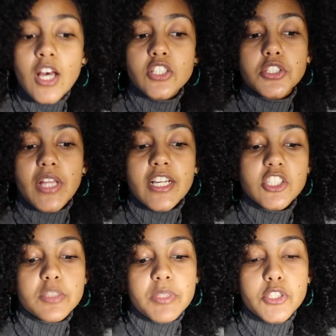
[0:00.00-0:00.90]
so that
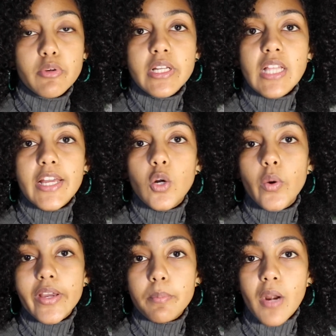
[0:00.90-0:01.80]
can just be doing like
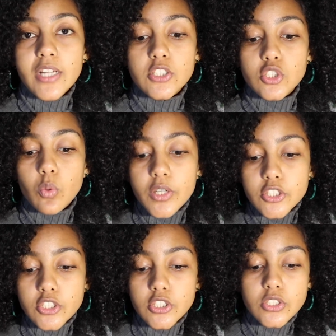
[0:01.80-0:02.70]
quick practice
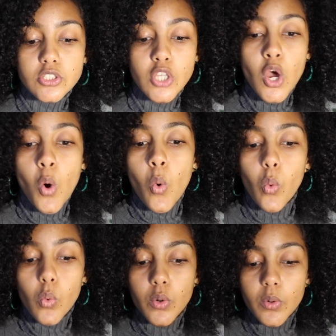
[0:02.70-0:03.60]
questions,
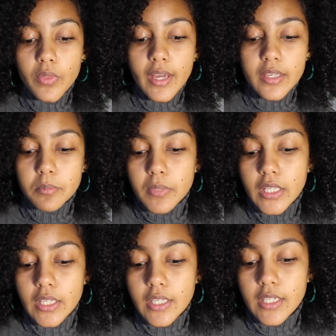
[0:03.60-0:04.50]
or that can
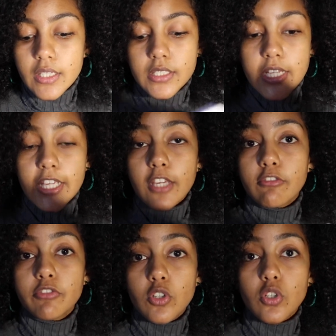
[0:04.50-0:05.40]
mean taking
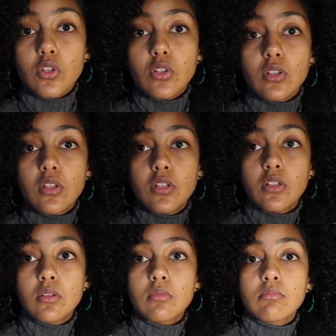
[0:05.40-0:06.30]
full
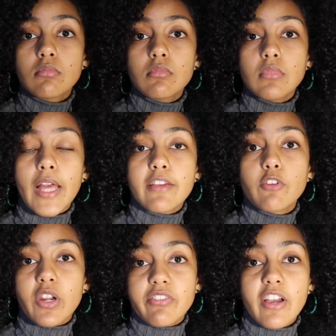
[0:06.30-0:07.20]
like
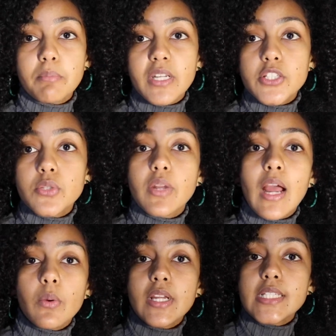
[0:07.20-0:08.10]
45-minute to an
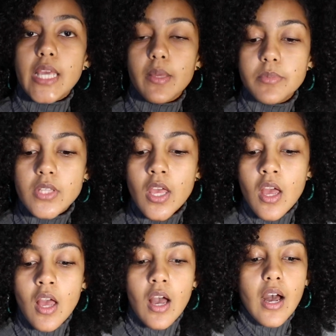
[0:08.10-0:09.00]
hour exams.
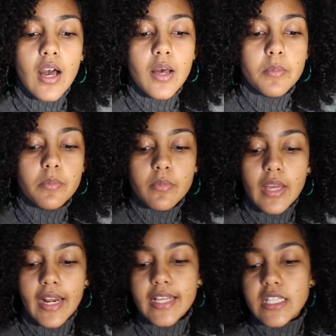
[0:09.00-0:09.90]
And
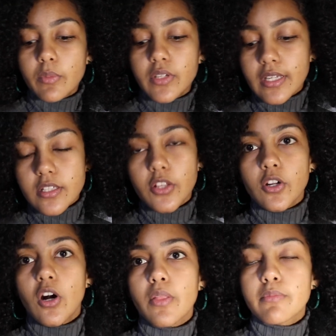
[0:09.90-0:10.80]
I guess I wouldn't necessarily
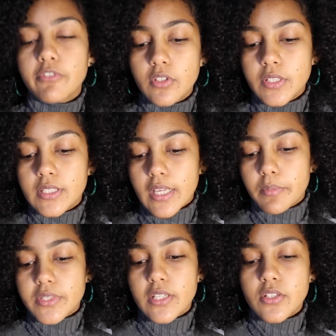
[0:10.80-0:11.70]
call them full
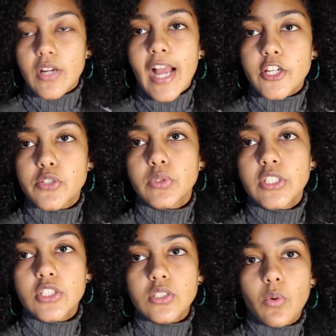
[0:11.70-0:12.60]
exams because they're
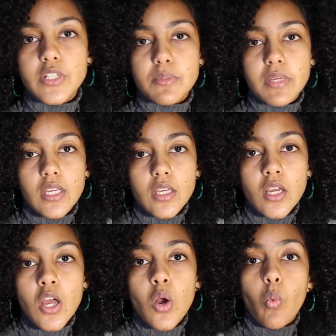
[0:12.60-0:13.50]
actually just going to be
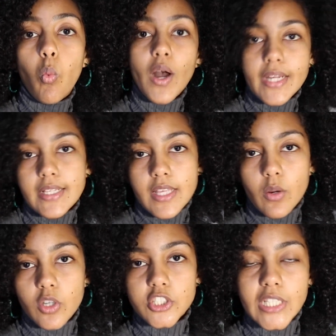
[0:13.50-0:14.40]
one essay
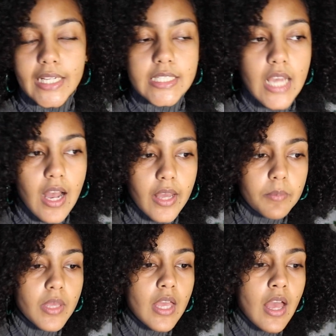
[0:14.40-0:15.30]
question at a
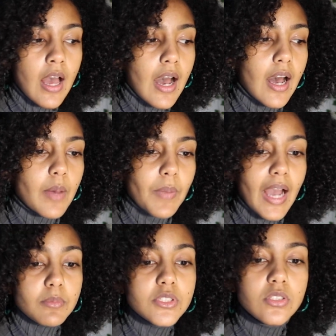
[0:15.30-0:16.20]
time.
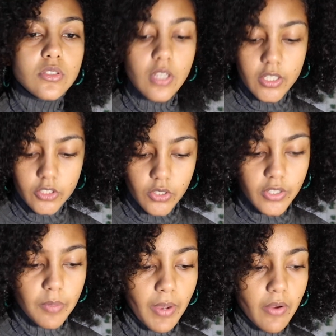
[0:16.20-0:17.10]
I'm still not
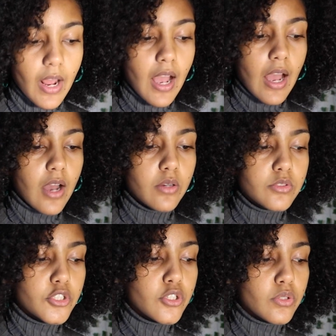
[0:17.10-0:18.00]
certain about how
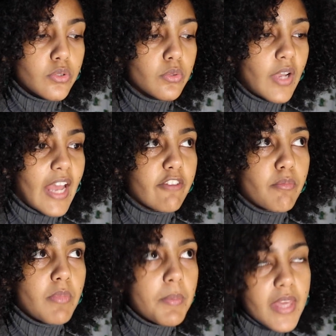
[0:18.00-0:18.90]
to kind of
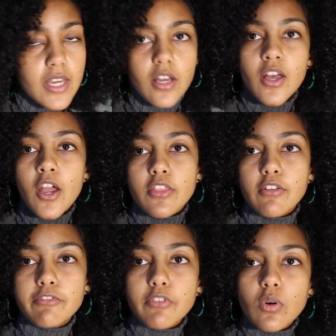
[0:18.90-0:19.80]
mimic
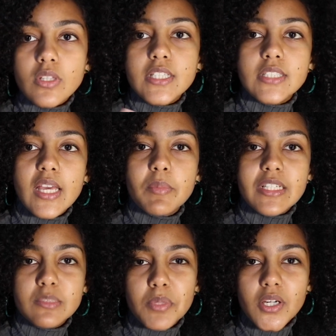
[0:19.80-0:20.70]
the full exam
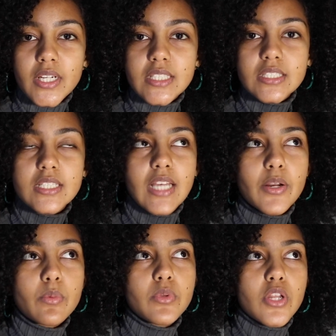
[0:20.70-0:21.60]
experience because I
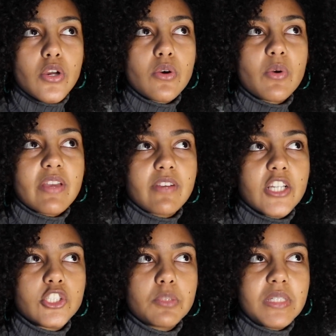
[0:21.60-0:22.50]
don't know if
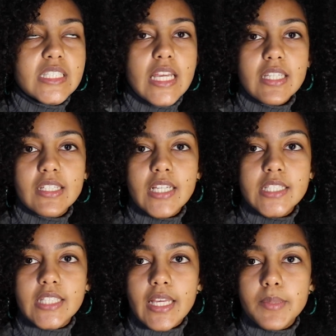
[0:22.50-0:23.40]
I should be taking
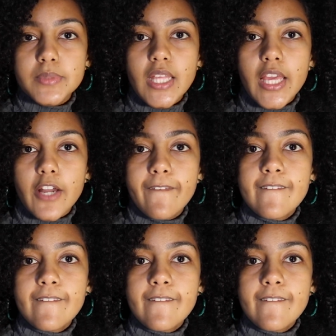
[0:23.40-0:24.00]
exams like